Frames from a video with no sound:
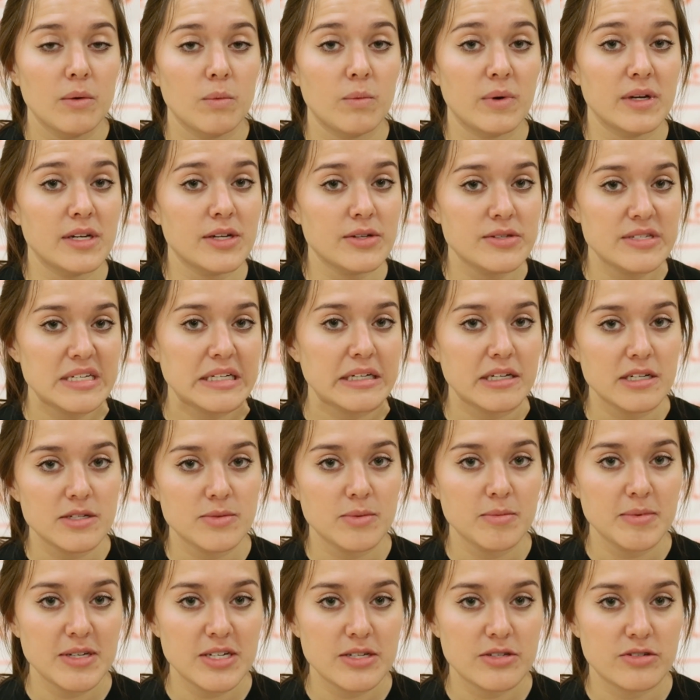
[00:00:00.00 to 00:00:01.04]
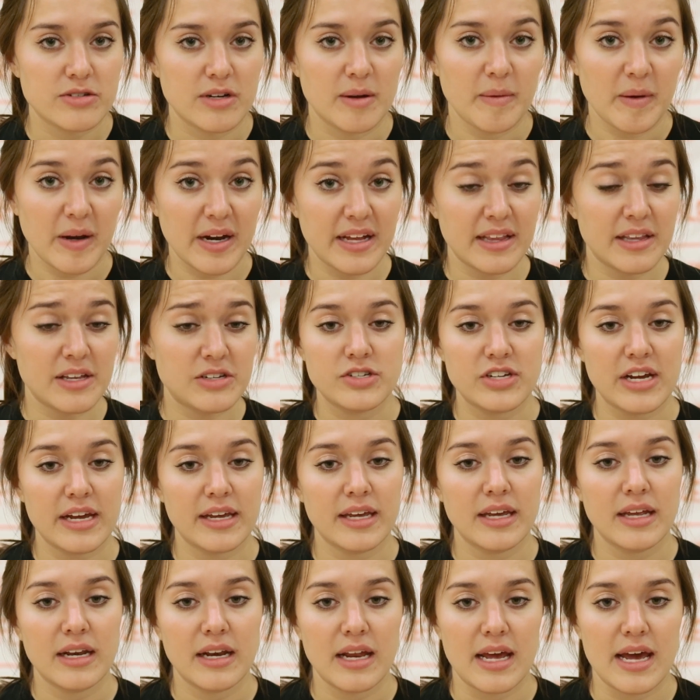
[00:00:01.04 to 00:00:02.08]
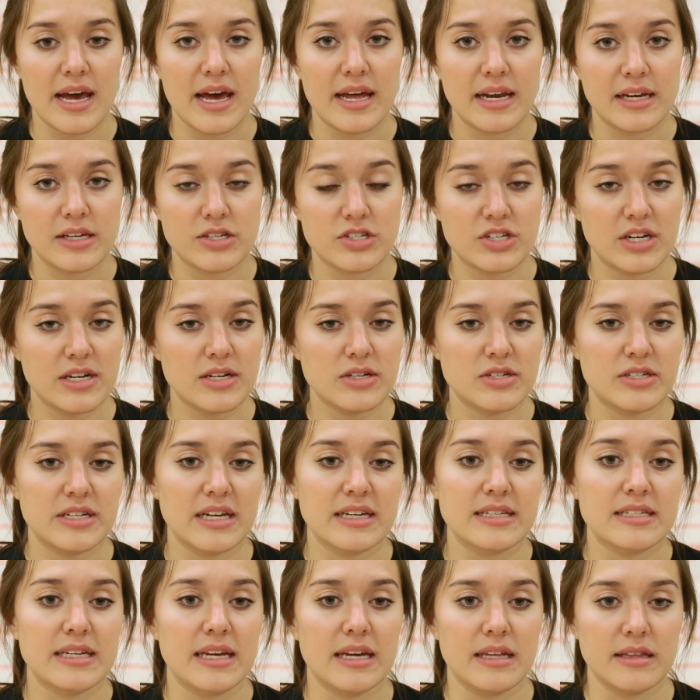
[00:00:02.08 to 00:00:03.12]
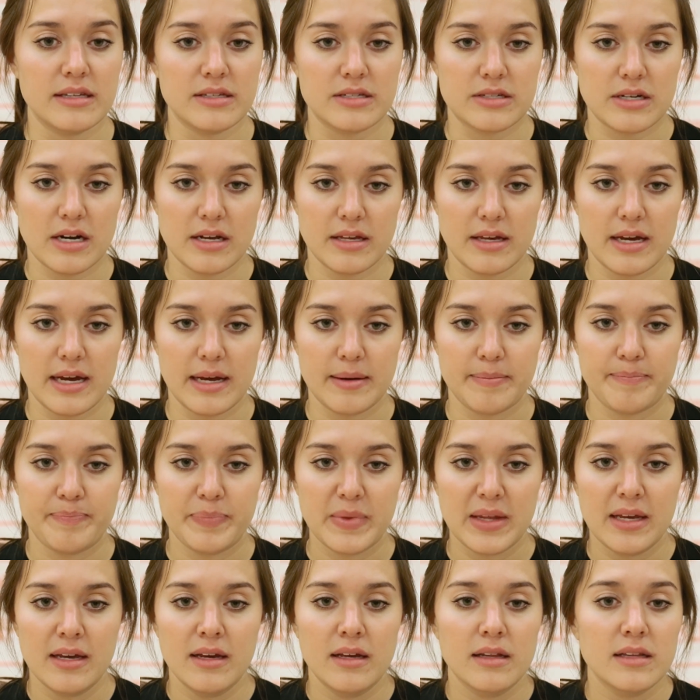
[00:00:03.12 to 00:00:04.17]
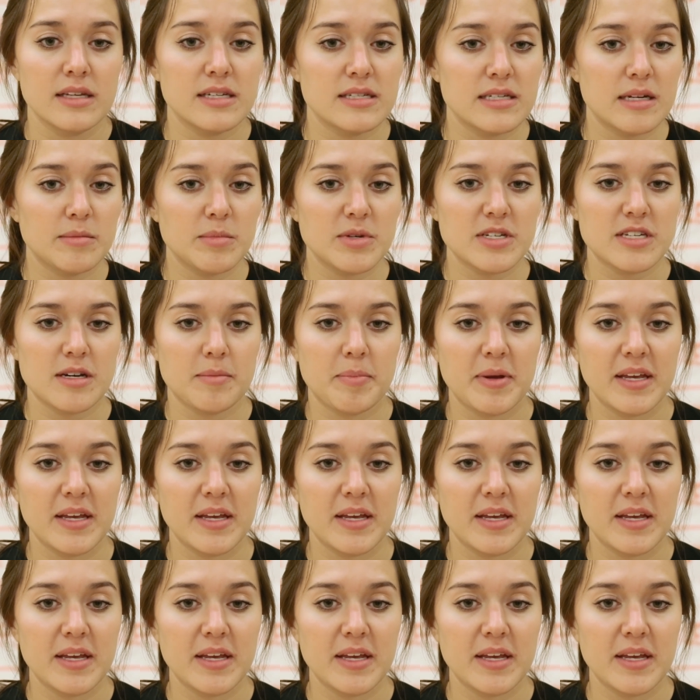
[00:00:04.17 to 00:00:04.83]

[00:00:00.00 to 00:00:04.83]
Window stickers will be distributed at the check-in at Exchange 6 and the start line. These numbers are